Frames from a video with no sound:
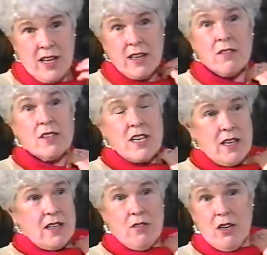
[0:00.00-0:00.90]
end of the
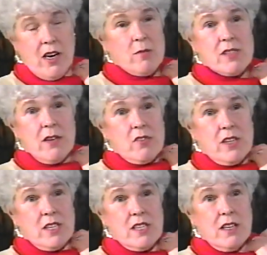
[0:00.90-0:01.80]
tent era. I was never
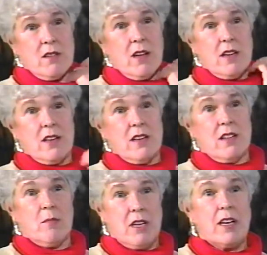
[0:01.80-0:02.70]
in the tent, and the
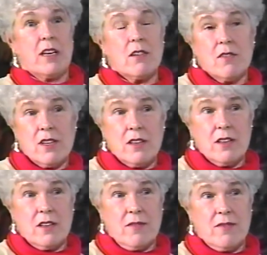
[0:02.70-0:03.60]
beginning of
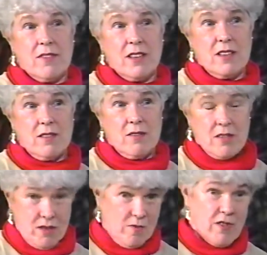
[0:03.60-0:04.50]

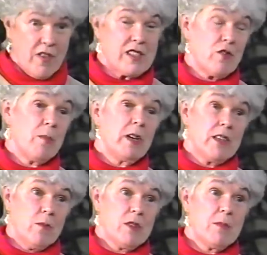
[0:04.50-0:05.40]
the festival
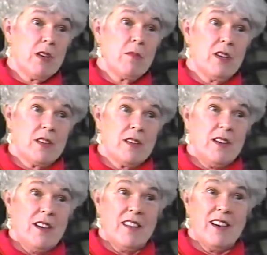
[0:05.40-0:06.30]
building was being built
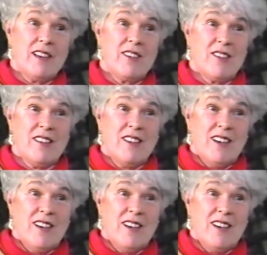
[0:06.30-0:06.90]
that year.